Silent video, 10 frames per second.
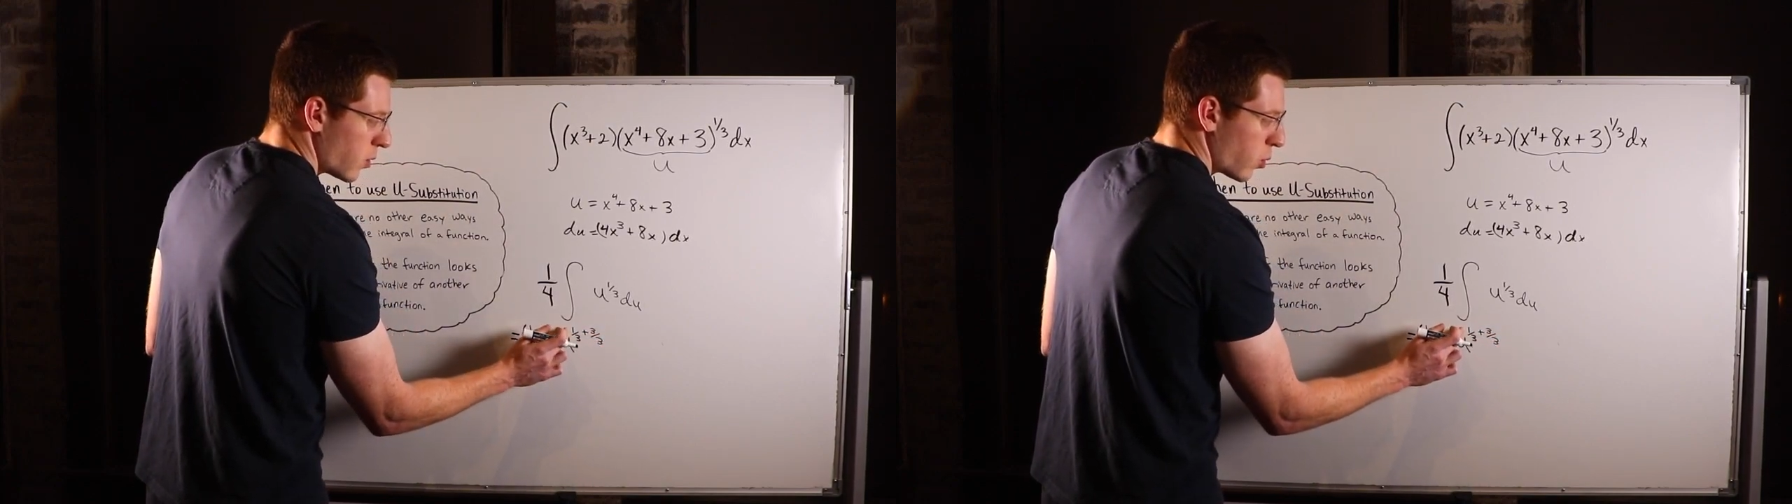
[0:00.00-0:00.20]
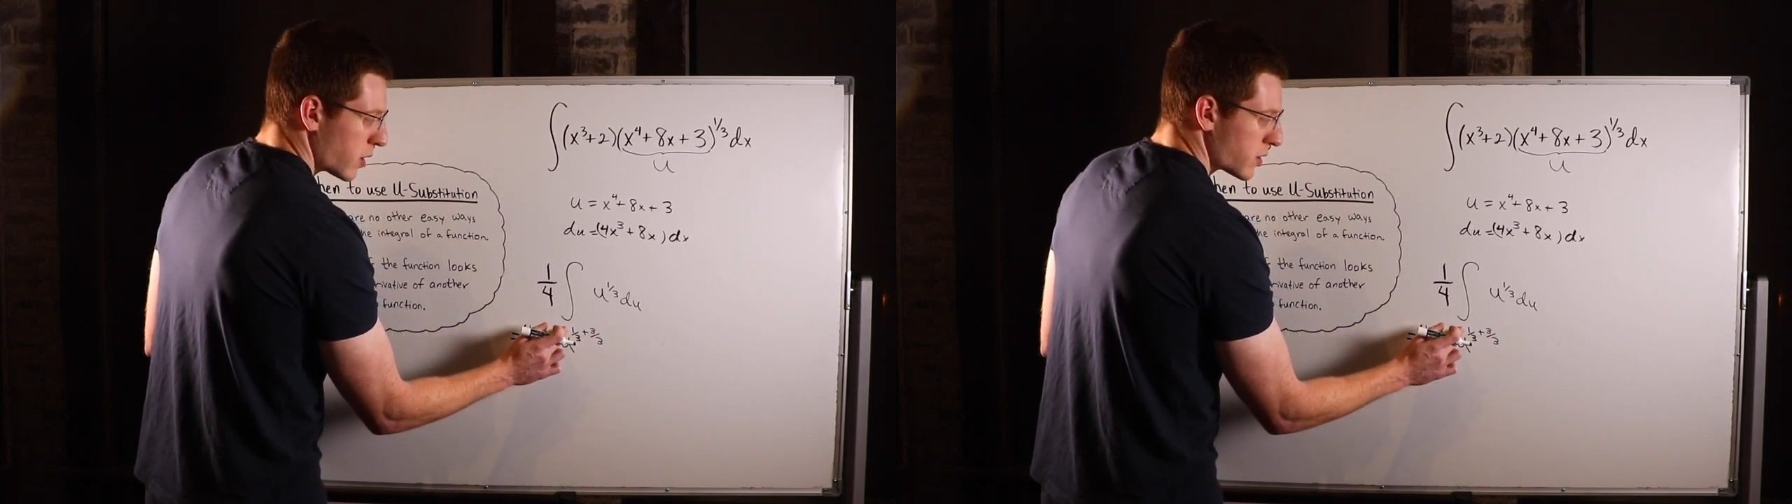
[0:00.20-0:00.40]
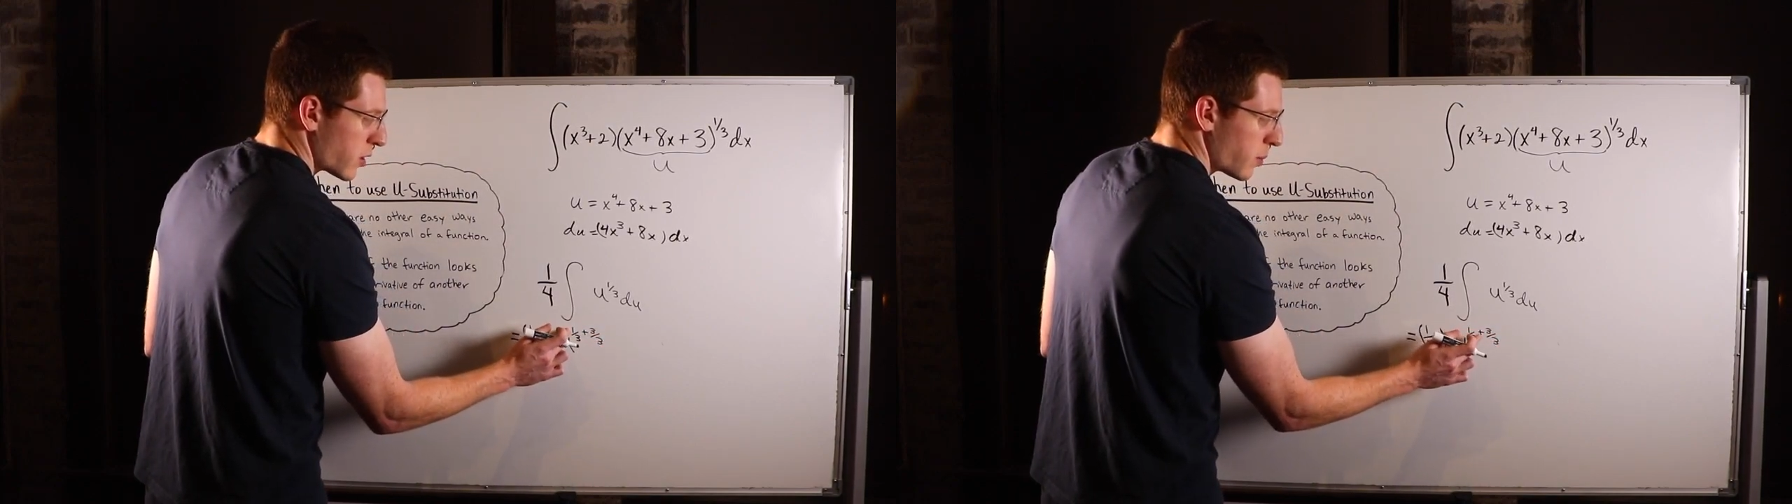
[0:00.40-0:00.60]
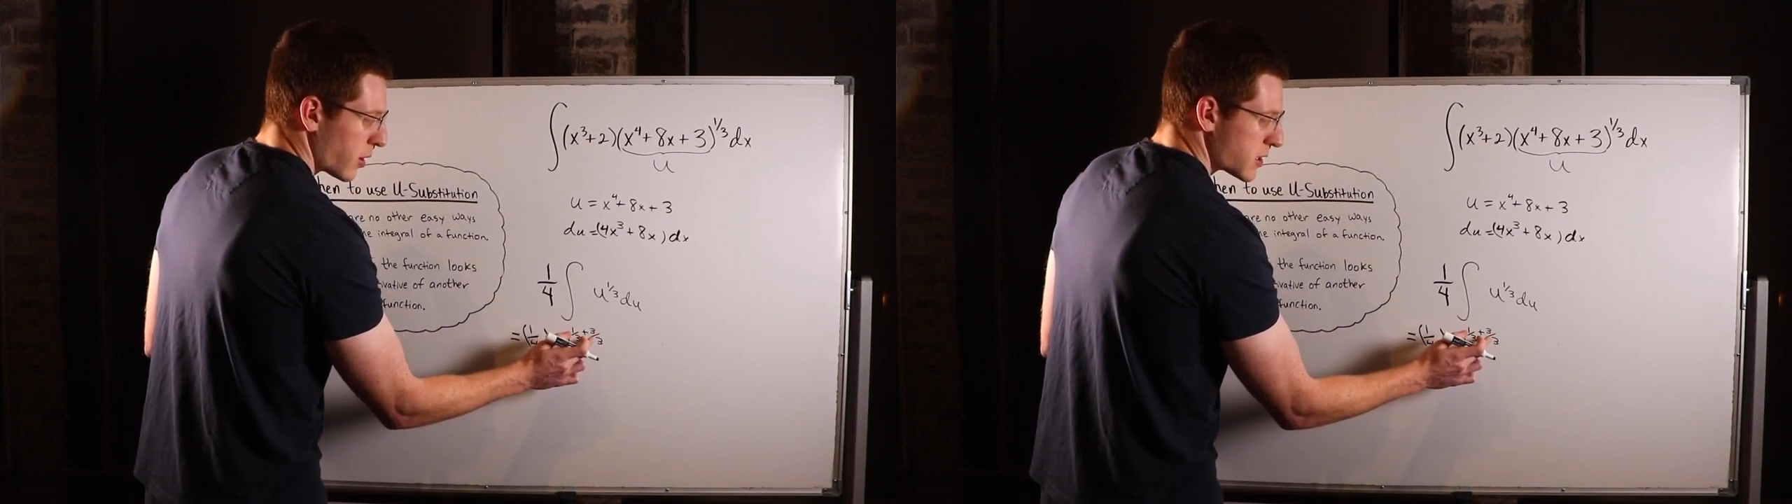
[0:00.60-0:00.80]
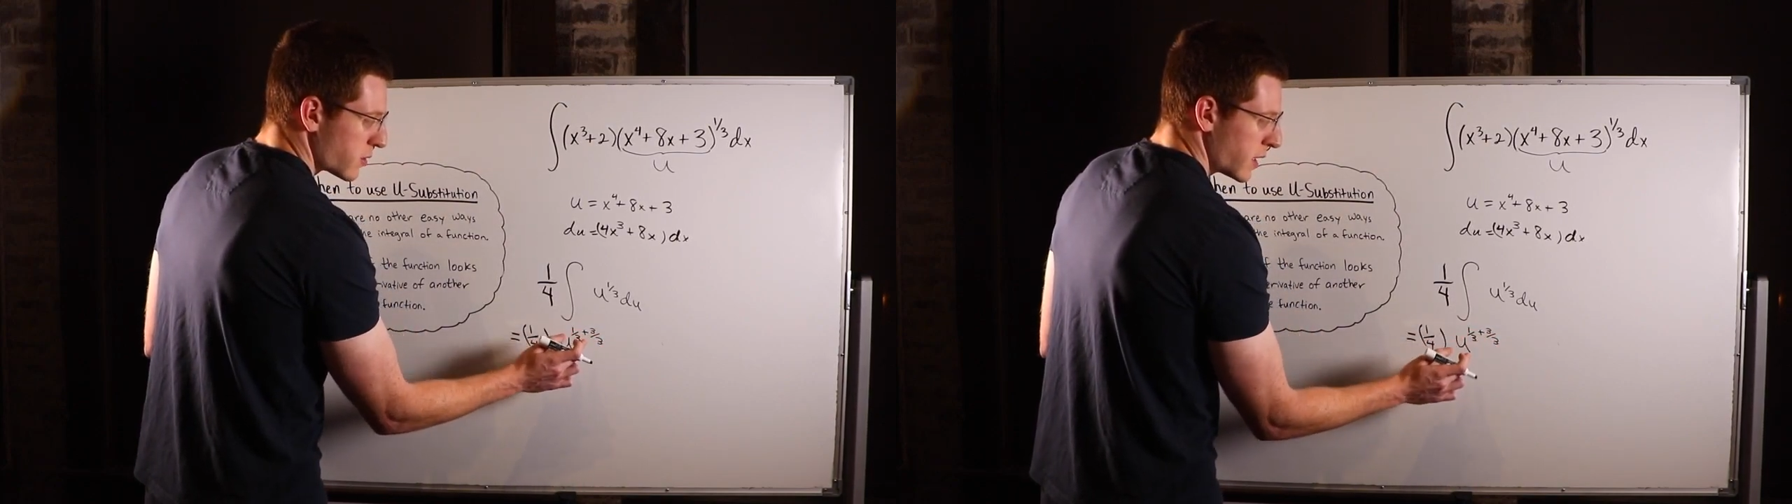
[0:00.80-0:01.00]
1/3
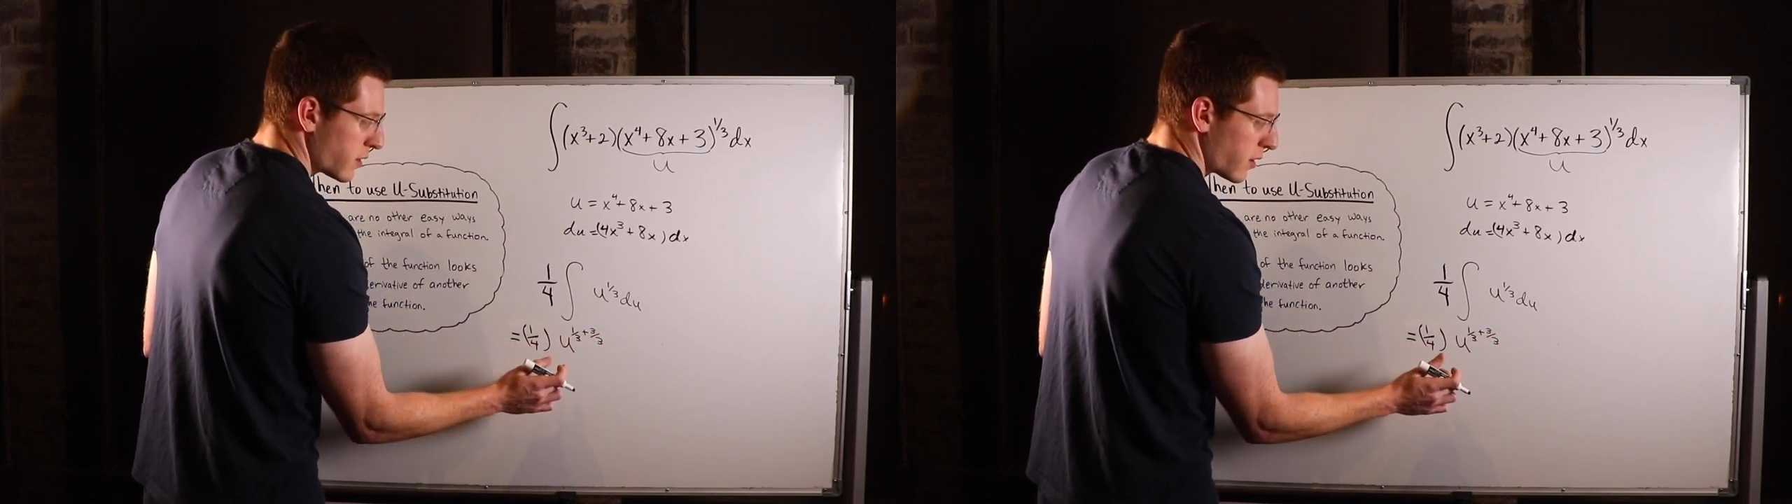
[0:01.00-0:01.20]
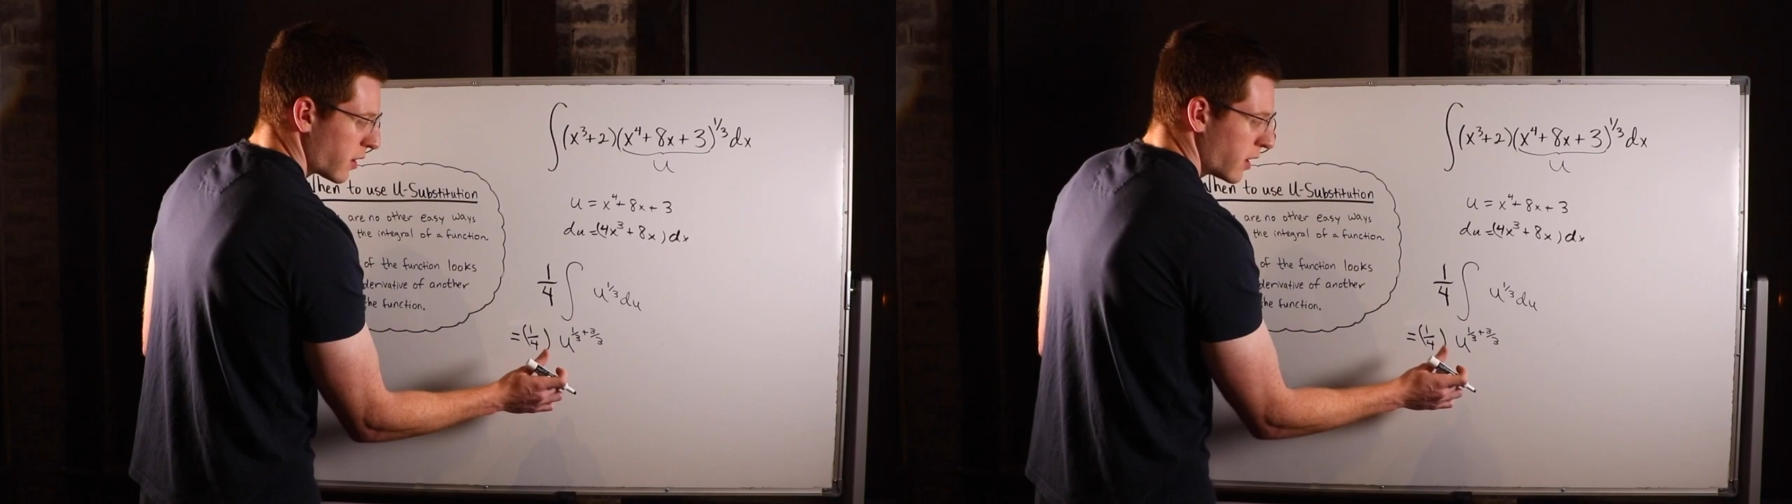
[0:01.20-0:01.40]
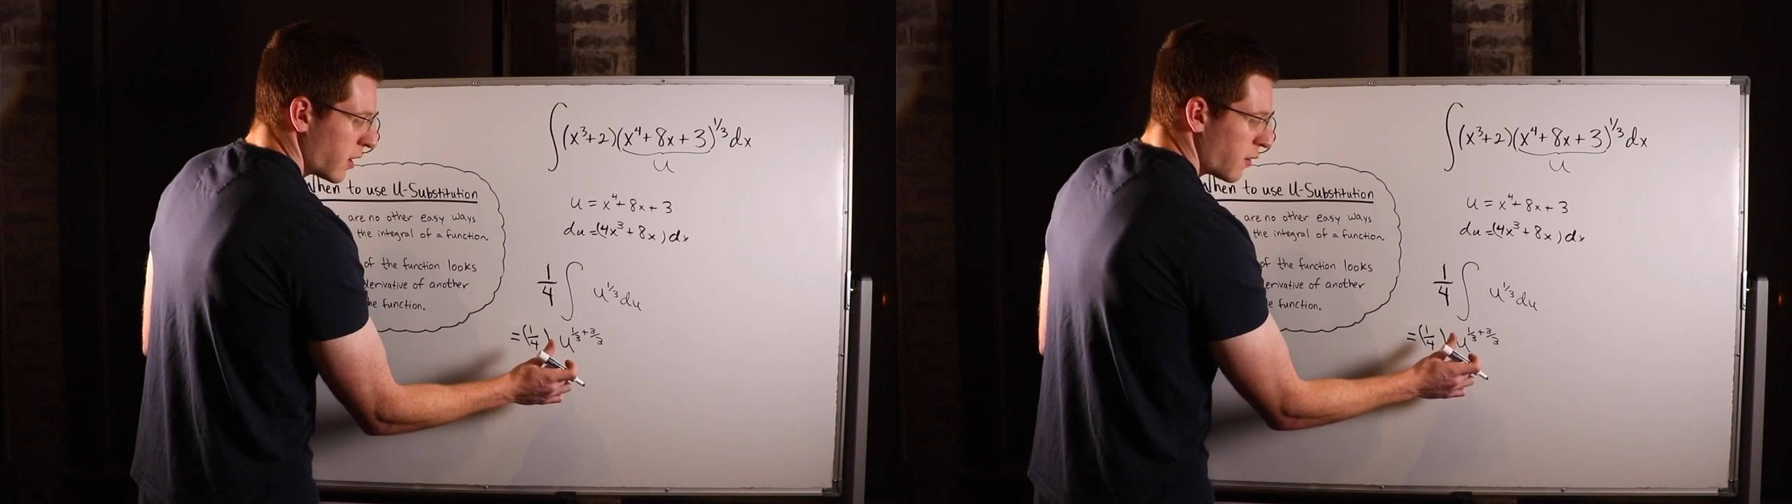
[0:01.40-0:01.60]
plus 3/3,